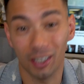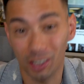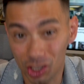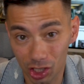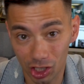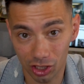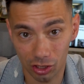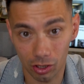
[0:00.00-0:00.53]
I
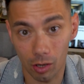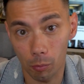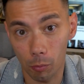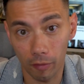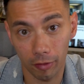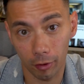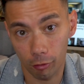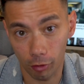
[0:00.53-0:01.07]
just gone
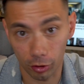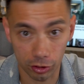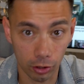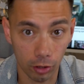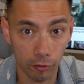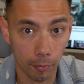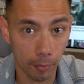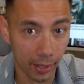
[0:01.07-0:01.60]
with the
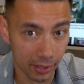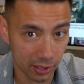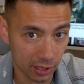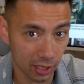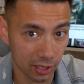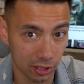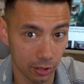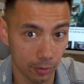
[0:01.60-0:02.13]
crossover based
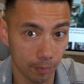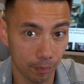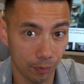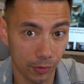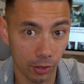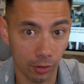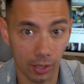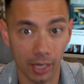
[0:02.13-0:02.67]
system.
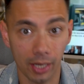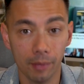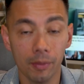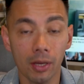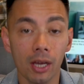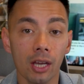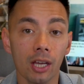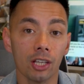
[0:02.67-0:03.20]
Okay,
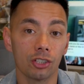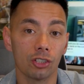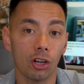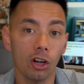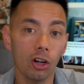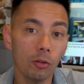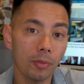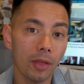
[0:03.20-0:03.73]
so I
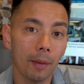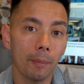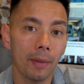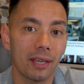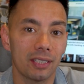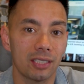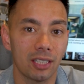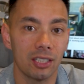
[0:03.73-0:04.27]
hope that
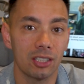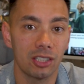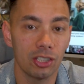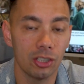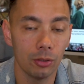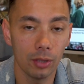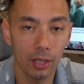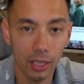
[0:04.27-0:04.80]
makes sense to
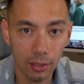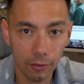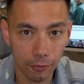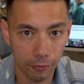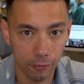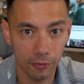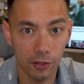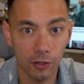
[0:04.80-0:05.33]
you.
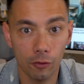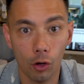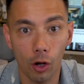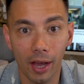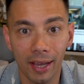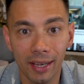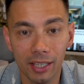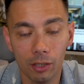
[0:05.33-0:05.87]
If you've got
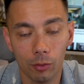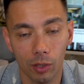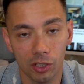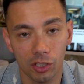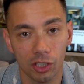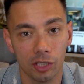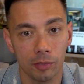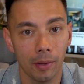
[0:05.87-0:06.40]
any
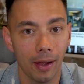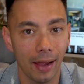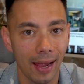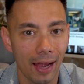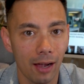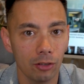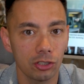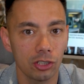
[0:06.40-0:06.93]
questions about
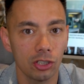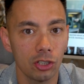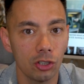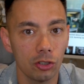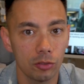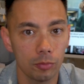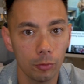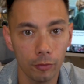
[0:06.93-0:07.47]
how to
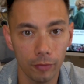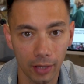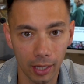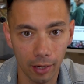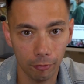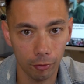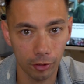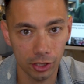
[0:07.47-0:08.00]
use moving
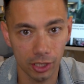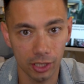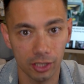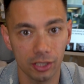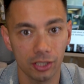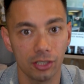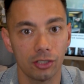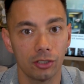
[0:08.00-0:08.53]

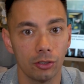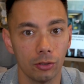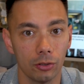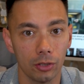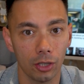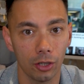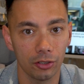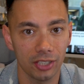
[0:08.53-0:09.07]
averages
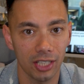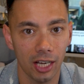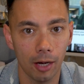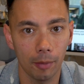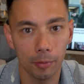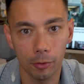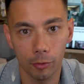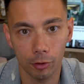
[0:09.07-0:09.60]
to
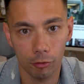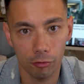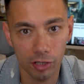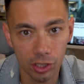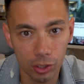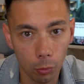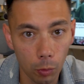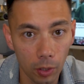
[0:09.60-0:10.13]
help you
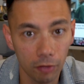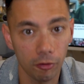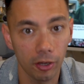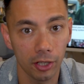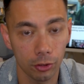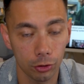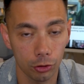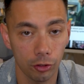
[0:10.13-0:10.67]
increase your win rate
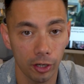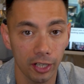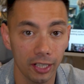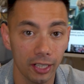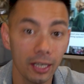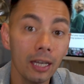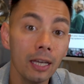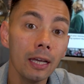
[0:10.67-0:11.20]
in your
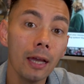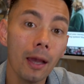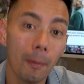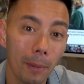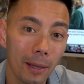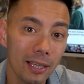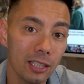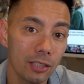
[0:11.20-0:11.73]
trading,
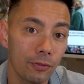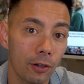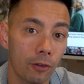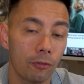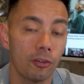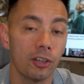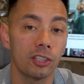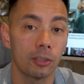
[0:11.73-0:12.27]
please feel
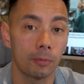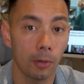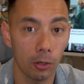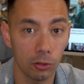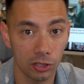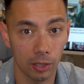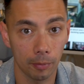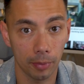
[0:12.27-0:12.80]
free to
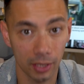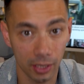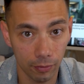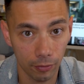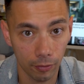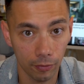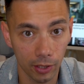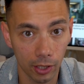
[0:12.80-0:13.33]
post it beneath
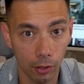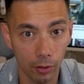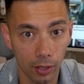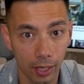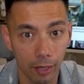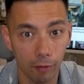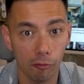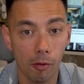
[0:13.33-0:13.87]
the video
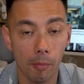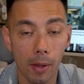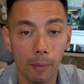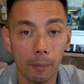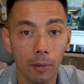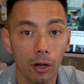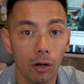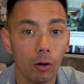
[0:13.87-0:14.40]
here.
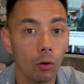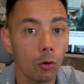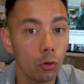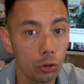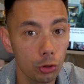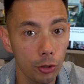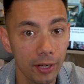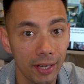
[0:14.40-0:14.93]
Remember, all
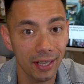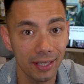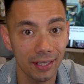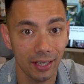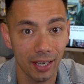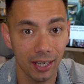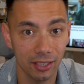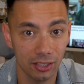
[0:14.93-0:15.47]
trading
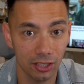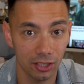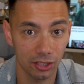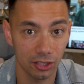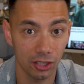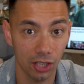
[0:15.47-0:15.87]
indicators